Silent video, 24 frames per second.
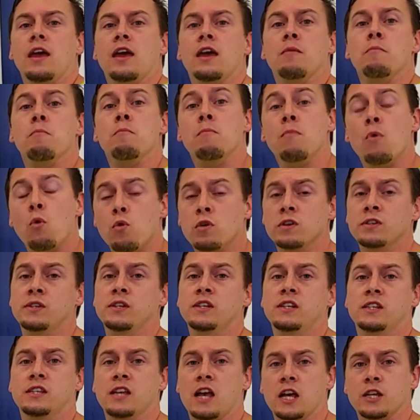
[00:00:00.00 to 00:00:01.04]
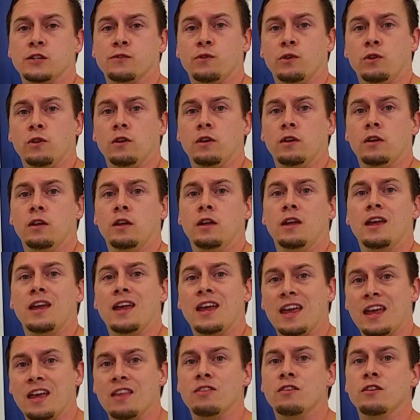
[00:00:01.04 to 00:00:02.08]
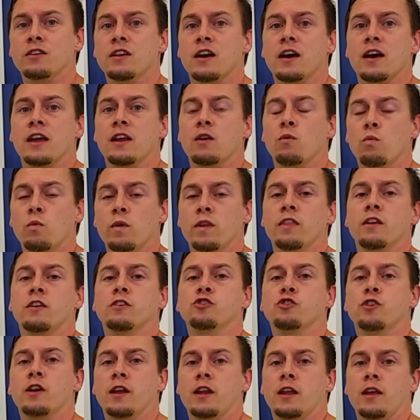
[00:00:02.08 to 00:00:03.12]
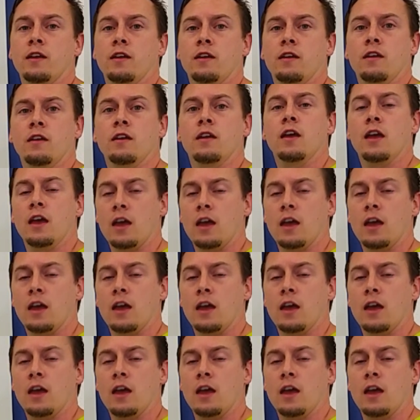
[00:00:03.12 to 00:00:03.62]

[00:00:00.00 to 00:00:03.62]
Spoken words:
and more successful in their diet when they're training